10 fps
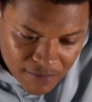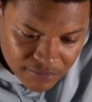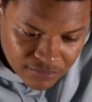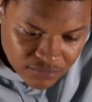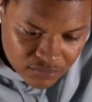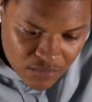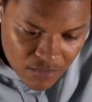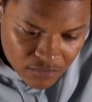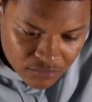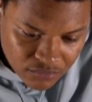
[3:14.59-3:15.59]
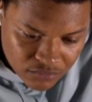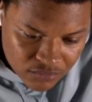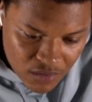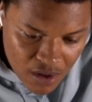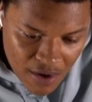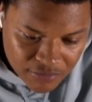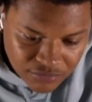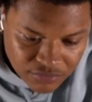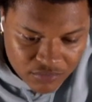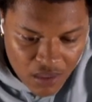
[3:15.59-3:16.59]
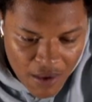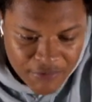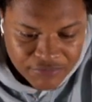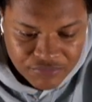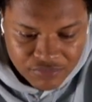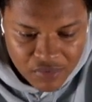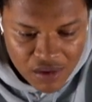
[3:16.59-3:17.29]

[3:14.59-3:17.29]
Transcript: Y'all send this out to y'all friends. That makes sure they in there.